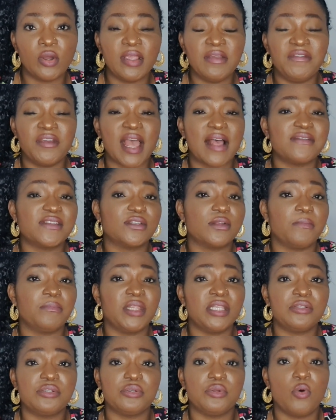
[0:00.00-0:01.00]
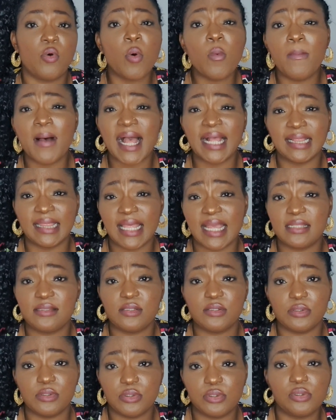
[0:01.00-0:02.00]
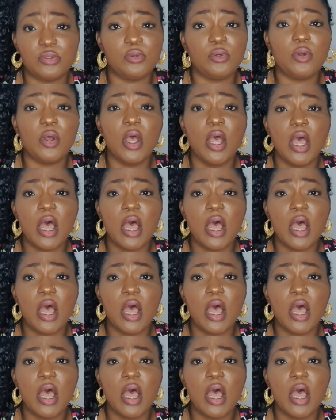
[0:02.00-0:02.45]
or if you have something to go back there to do,